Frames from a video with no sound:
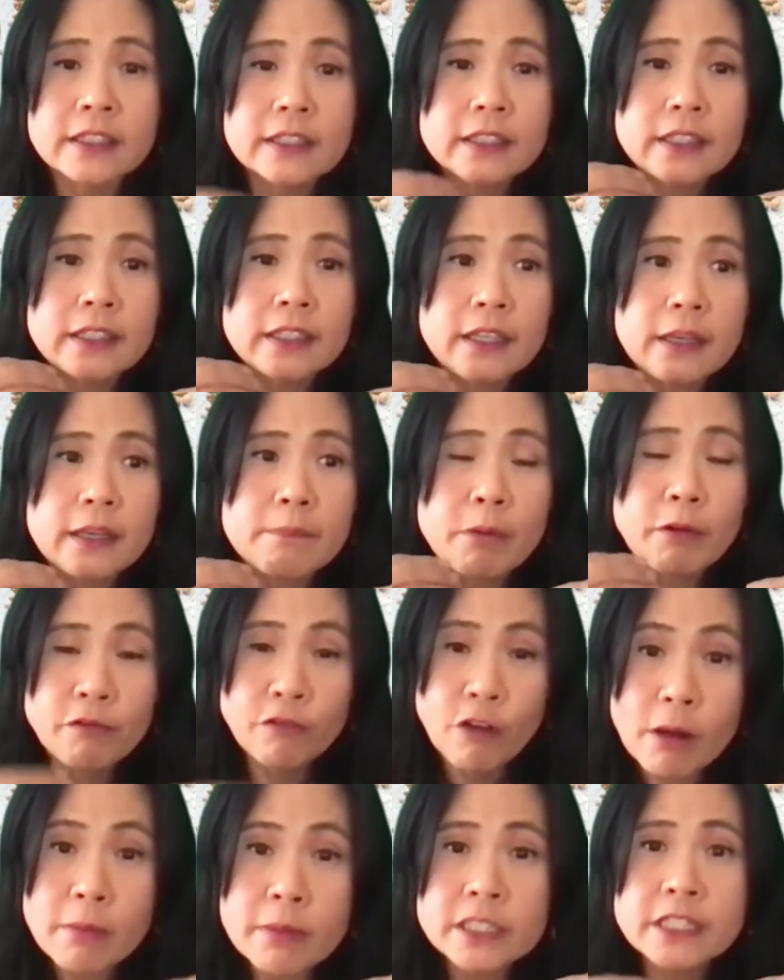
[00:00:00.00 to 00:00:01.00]
the
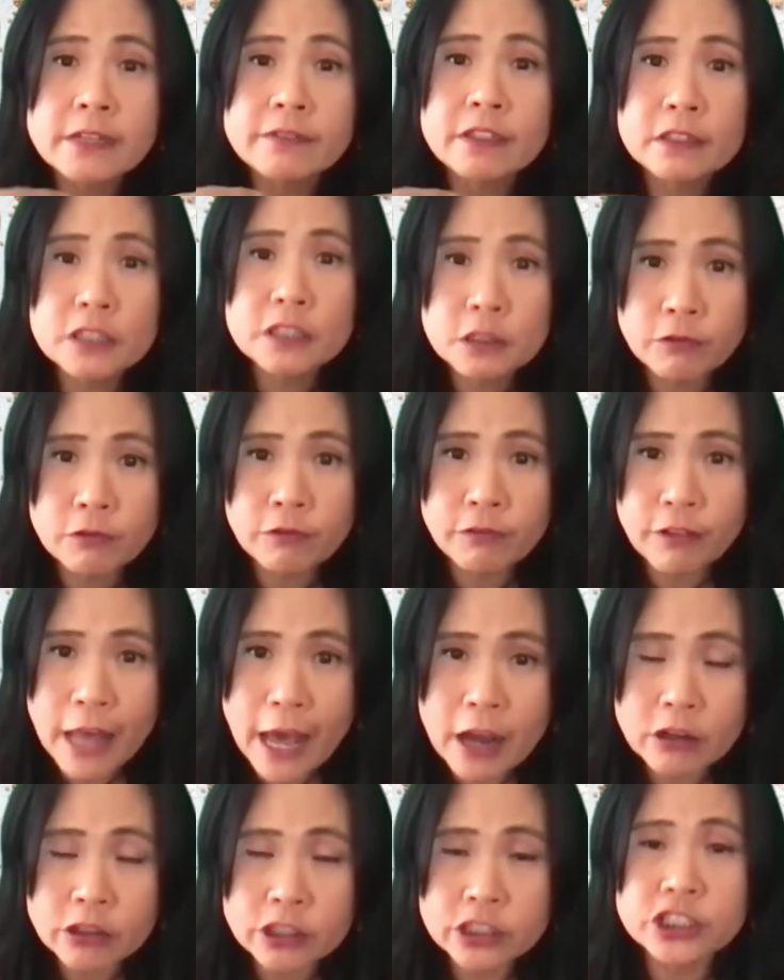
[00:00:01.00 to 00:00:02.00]
performance of these
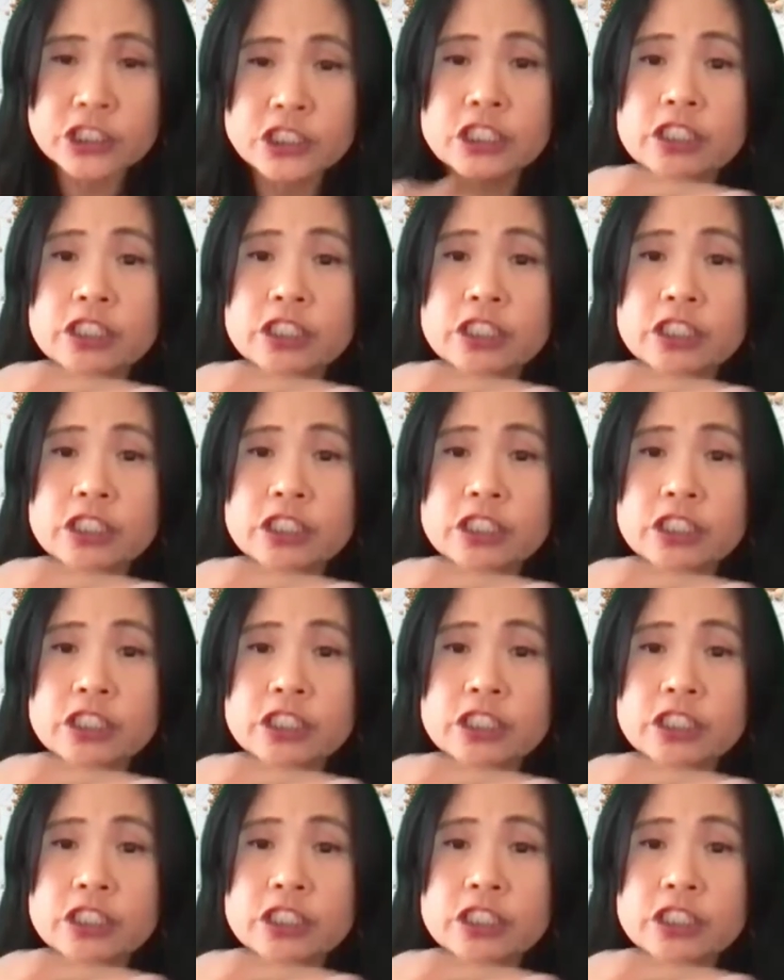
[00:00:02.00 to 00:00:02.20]
flours